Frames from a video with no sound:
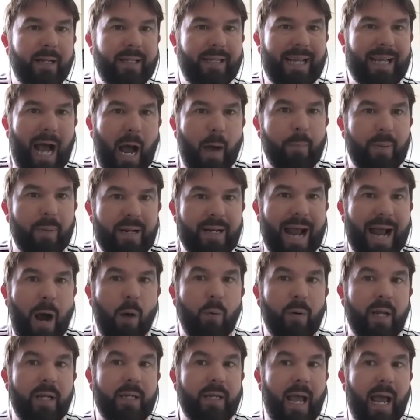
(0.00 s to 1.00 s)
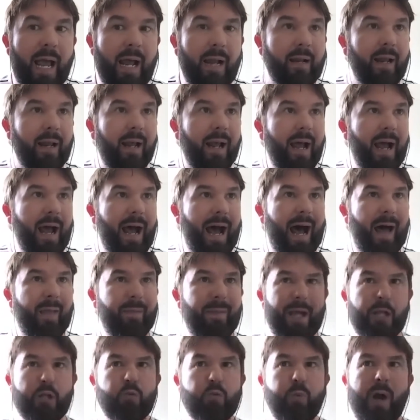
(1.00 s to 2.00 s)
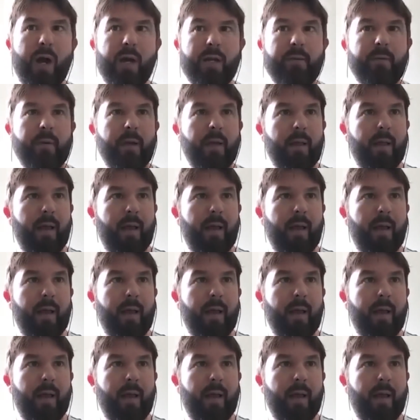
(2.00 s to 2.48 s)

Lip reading: They happen now and again. And that's why